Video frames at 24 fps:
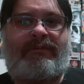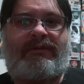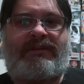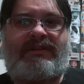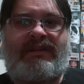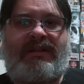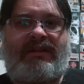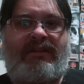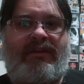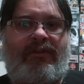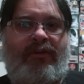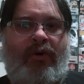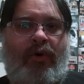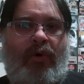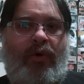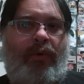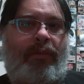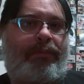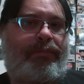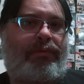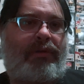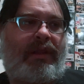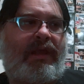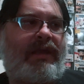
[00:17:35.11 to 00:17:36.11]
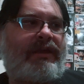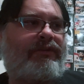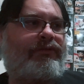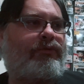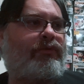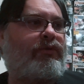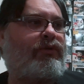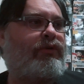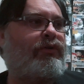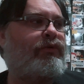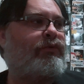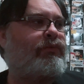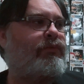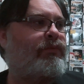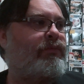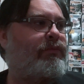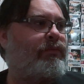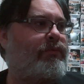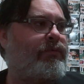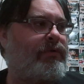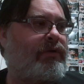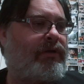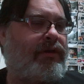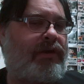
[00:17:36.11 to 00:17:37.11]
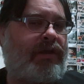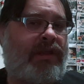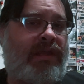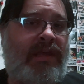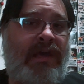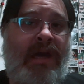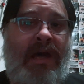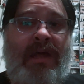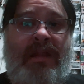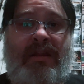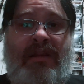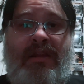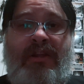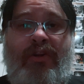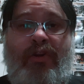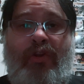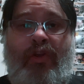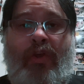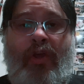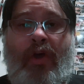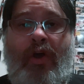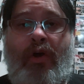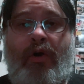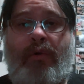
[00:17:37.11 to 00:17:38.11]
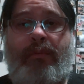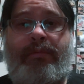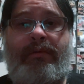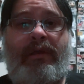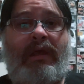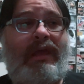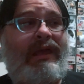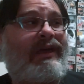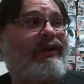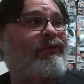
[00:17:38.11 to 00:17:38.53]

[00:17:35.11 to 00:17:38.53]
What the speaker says: and did the whole playthrough. We got Little Hope.